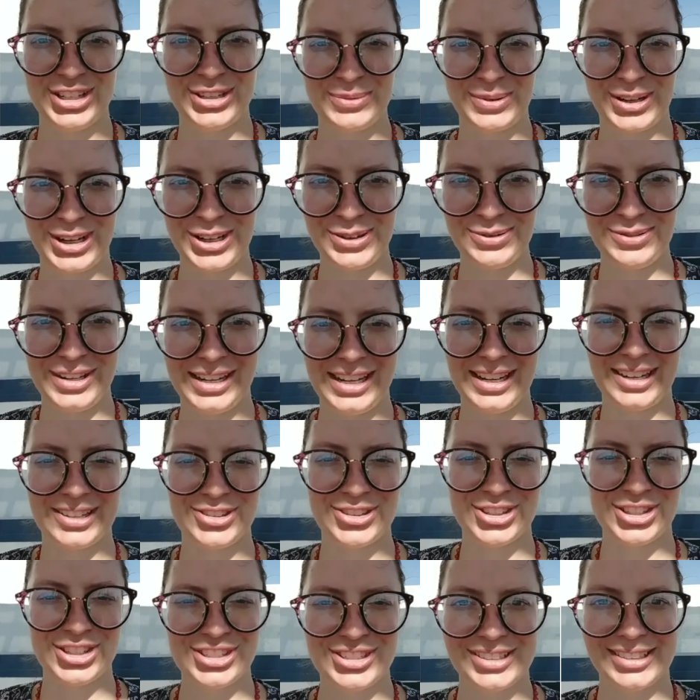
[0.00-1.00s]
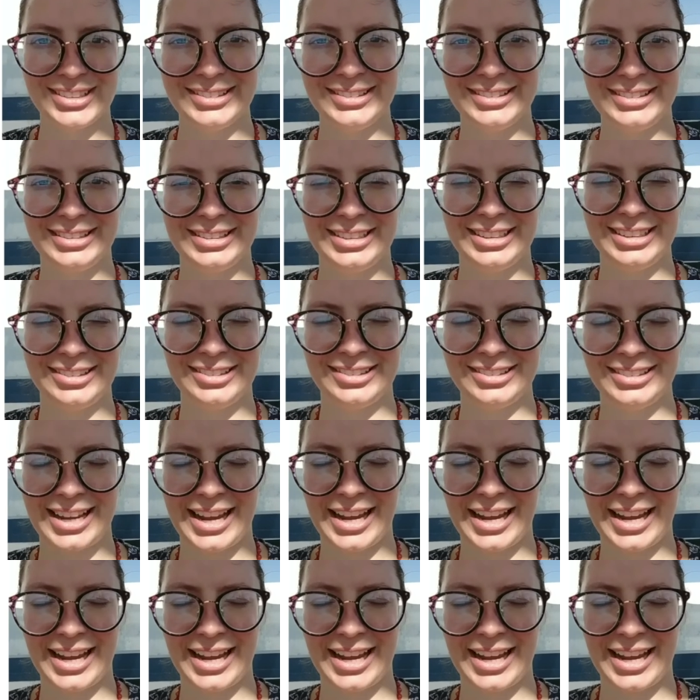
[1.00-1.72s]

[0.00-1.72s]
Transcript: where you need just a little